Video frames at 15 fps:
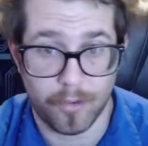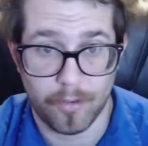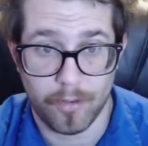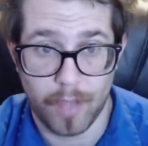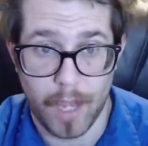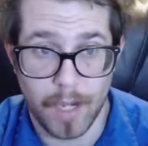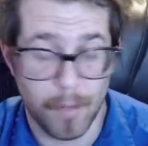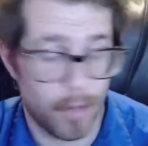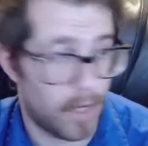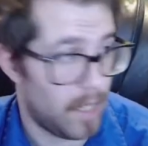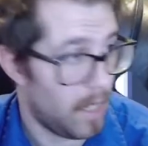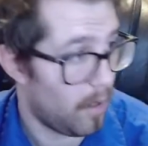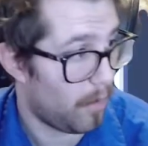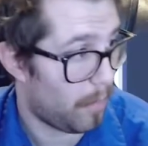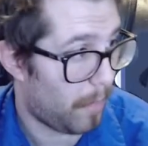anywhere
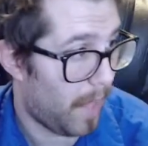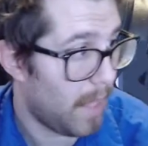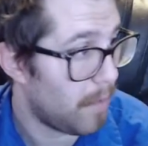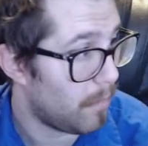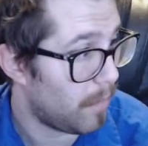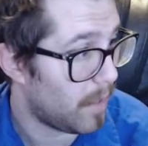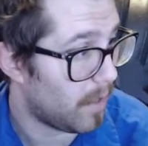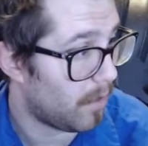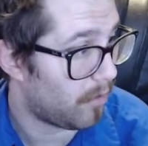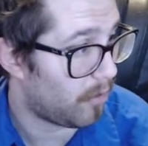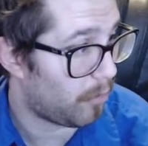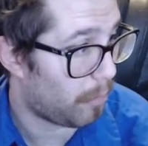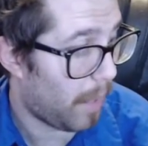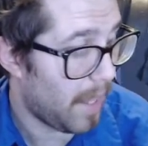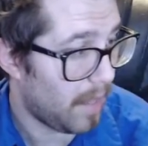near the paint because this
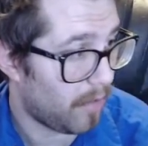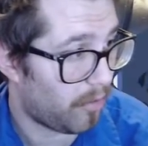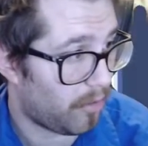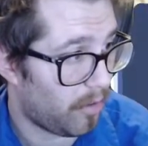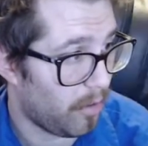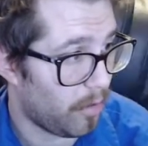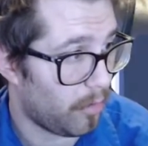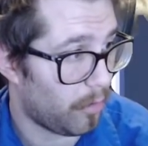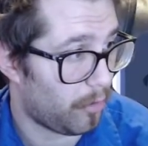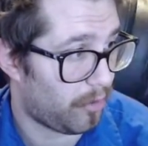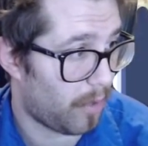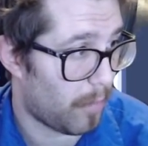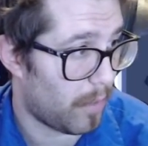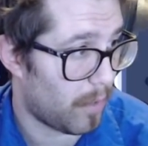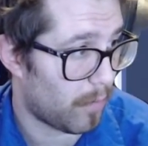paint is still
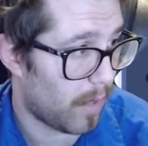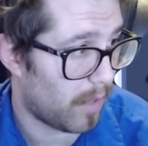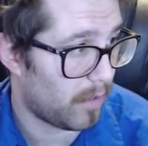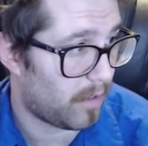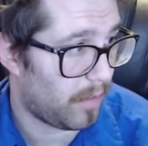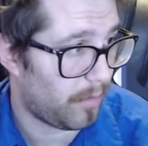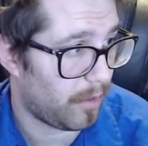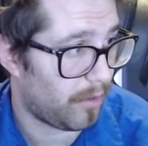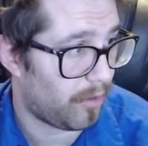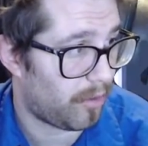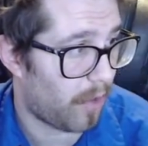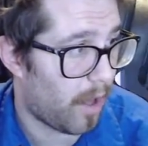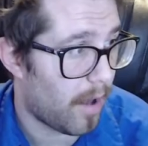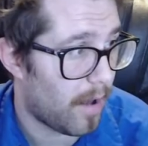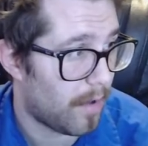somewhat relatively
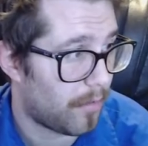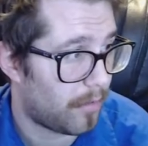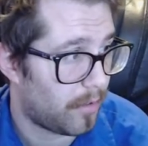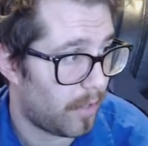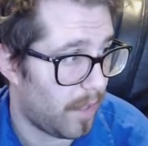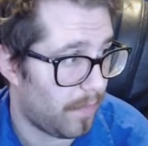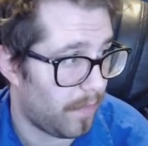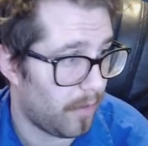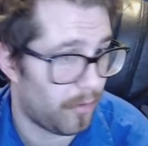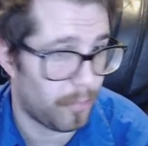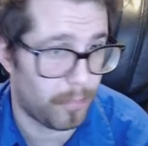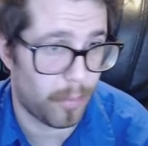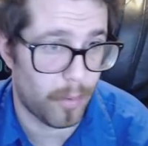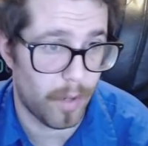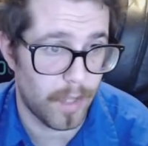soft at this
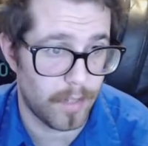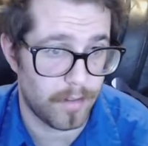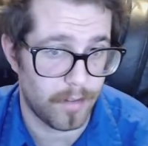point. It's